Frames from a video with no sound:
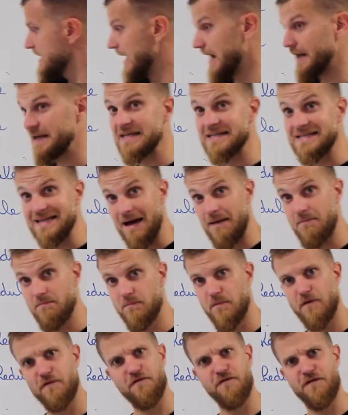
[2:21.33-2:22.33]
An
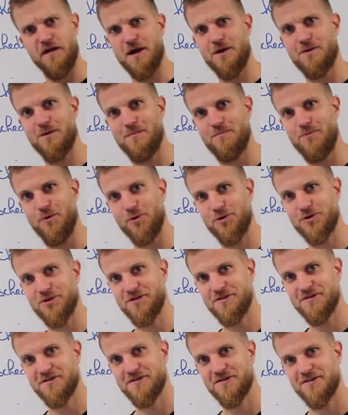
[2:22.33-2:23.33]
exam, very
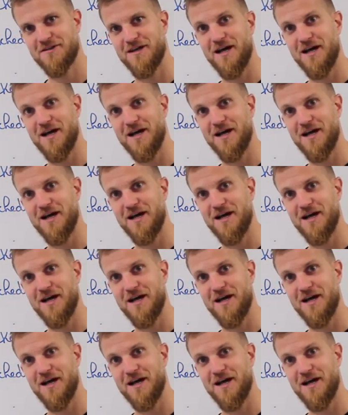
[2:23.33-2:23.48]
important.